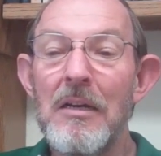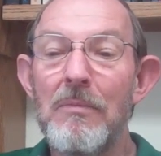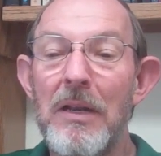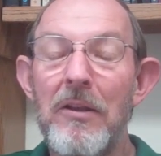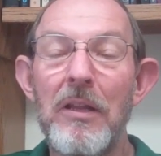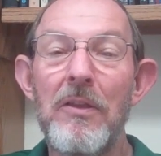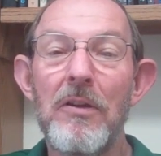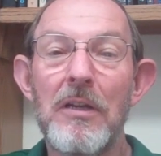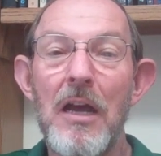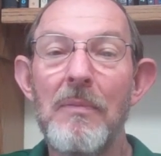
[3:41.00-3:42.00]
But he'll
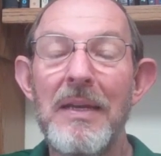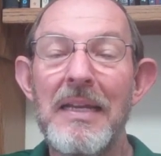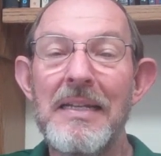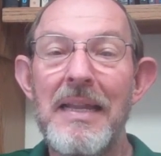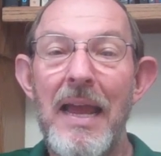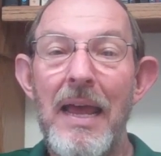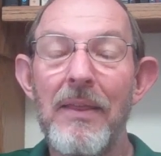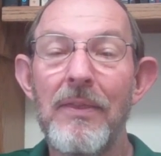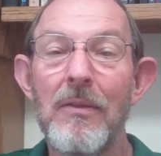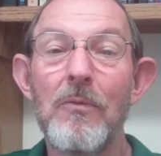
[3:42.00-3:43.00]
either come in
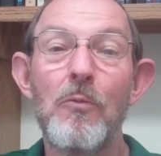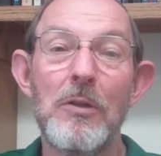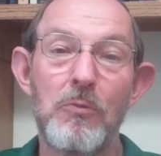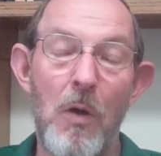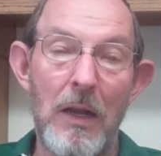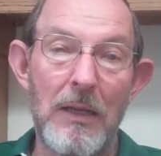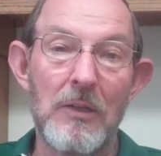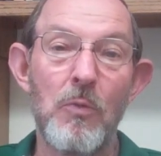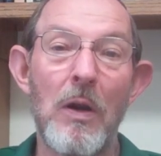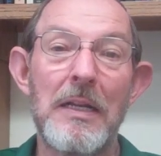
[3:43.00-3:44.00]
death, which
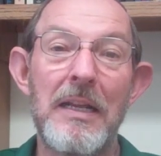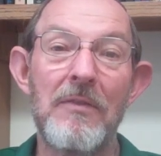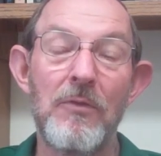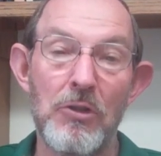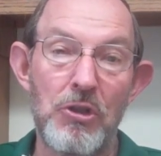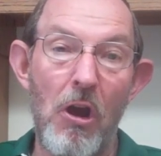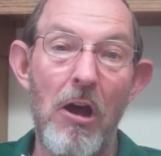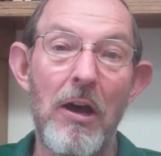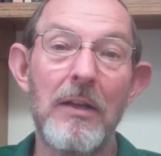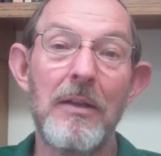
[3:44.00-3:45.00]
is what he did for
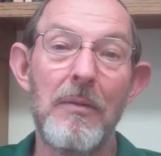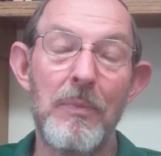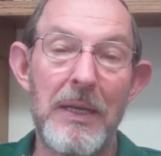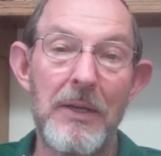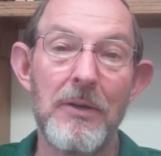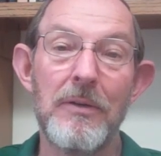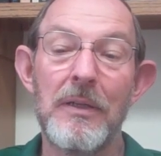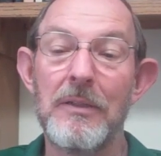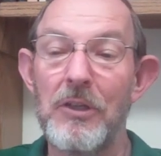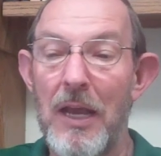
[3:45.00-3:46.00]
John and Peter
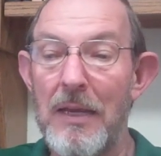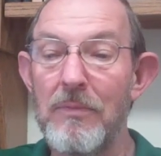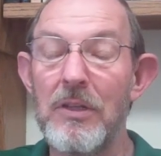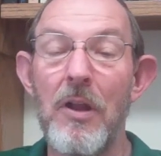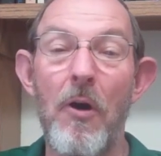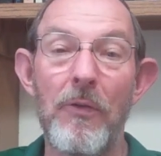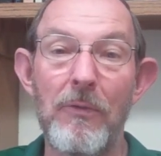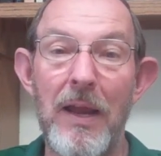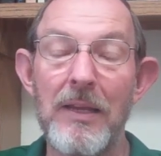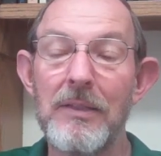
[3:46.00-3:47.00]
and James and all the
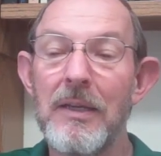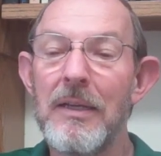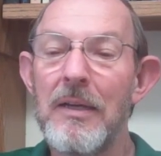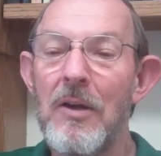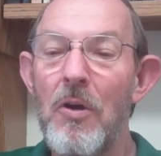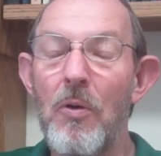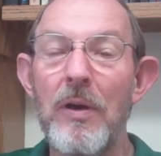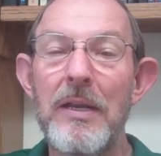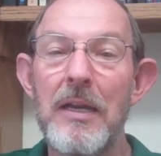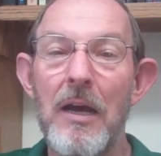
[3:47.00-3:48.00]
rest, or
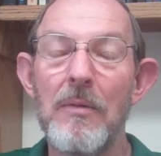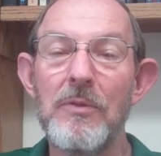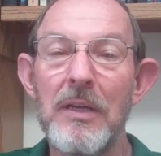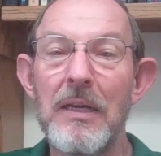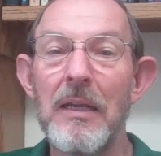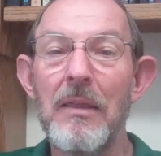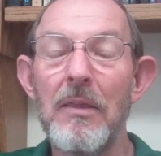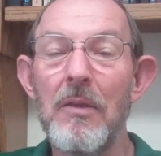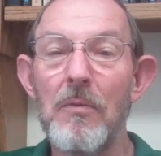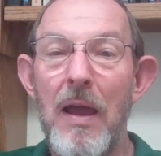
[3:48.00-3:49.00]
he comes
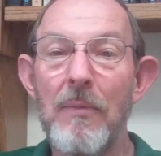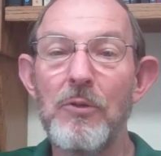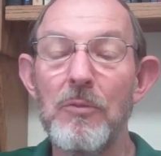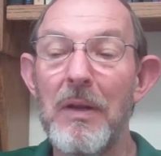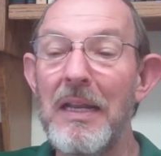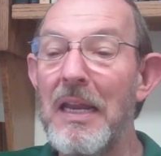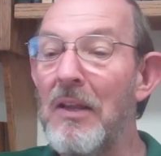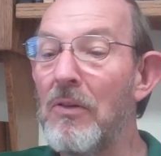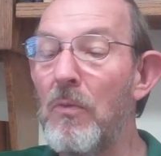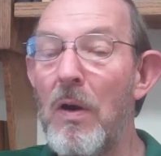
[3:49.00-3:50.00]
in the rapture. But
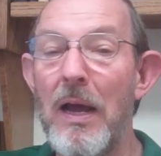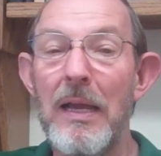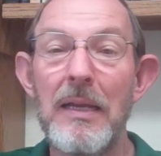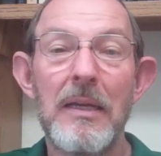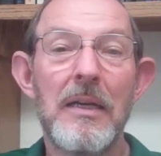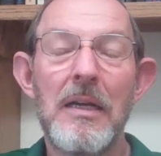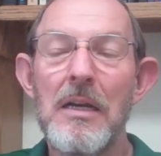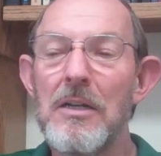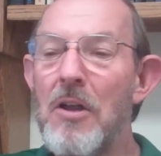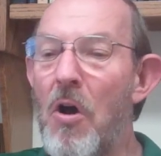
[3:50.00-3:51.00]
either way,
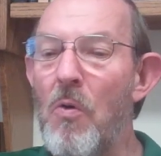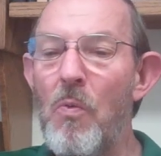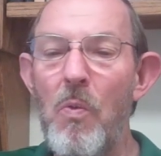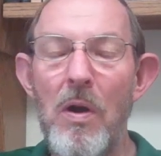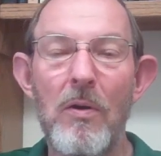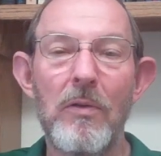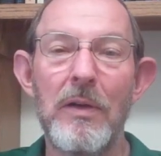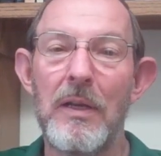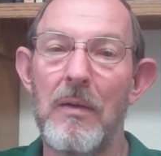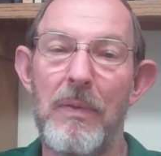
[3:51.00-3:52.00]
don't
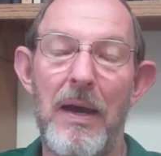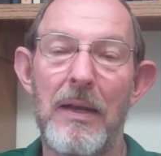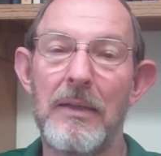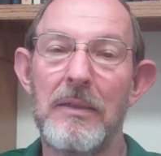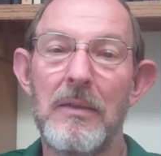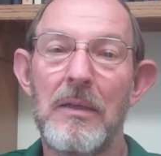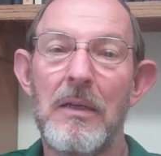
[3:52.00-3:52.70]
worry about it.